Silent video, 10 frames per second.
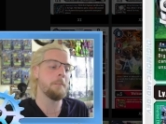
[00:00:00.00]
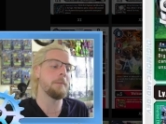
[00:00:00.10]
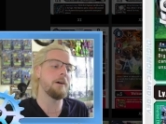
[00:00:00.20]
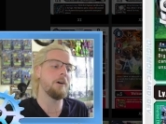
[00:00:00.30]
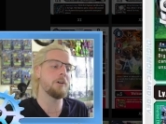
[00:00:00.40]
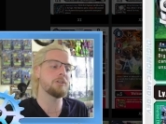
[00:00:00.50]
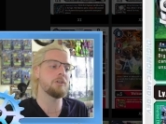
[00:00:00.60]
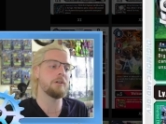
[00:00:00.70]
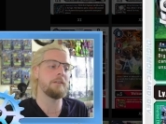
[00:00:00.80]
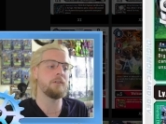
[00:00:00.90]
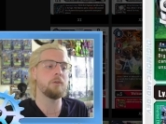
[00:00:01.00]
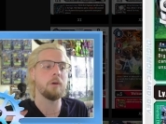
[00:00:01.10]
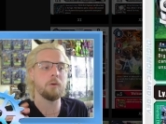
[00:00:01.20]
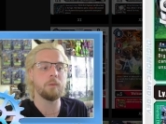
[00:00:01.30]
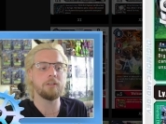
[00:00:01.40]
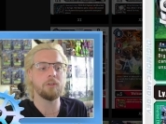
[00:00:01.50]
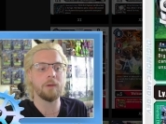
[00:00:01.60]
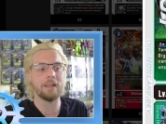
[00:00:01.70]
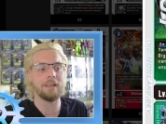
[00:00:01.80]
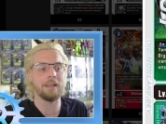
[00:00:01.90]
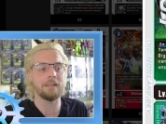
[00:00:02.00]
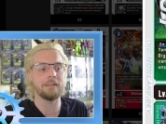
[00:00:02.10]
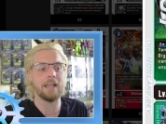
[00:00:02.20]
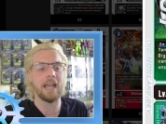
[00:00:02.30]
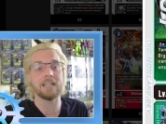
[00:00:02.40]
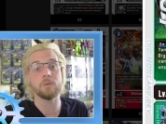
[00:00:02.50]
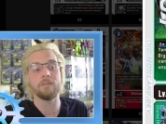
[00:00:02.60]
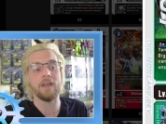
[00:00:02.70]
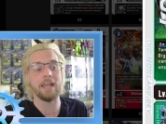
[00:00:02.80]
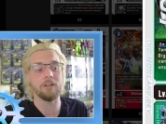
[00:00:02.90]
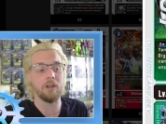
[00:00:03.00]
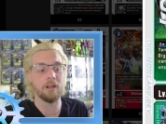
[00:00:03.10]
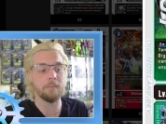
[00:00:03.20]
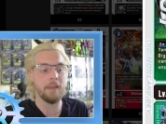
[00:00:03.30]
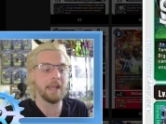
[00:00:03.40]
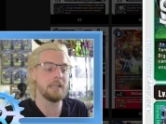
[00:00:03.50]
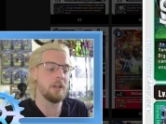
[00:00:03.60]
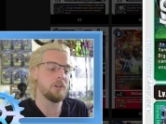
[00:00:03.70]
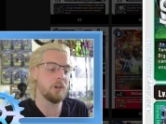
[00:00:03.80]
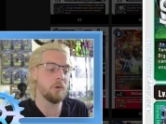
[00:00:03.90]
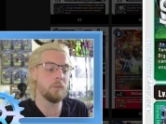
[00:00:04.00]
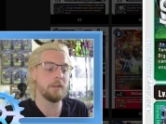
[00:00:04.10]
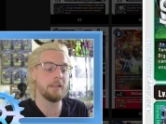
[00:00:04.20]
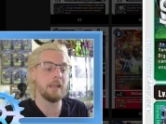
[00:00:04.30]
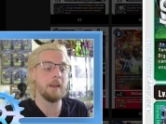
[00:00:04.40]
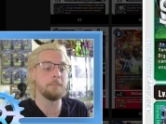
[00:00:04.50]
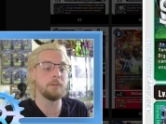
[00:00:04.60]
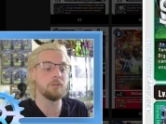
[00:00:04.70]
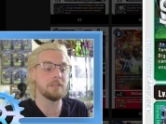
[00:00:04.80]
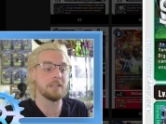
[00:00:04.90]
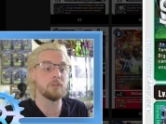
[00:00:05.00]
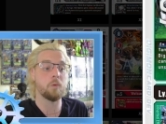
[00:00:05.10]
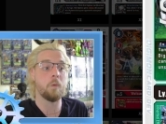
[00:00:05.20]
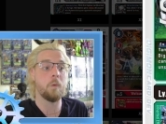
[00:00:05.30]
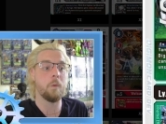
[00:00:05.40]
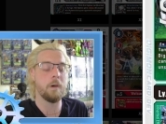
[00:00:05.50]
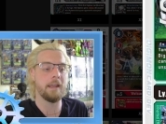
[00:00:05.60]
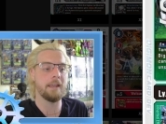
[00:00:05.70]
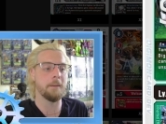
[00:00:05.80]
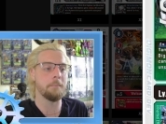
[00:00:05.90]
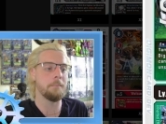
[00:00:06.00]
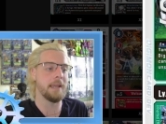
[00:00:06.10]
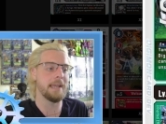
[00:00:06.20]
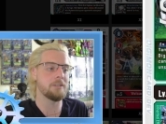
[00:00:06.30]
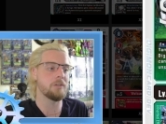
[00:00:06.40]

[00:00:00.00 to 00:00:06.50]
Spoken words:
but also if you are redirecting attacks with Analog Man, you can really abuse this quite a bit.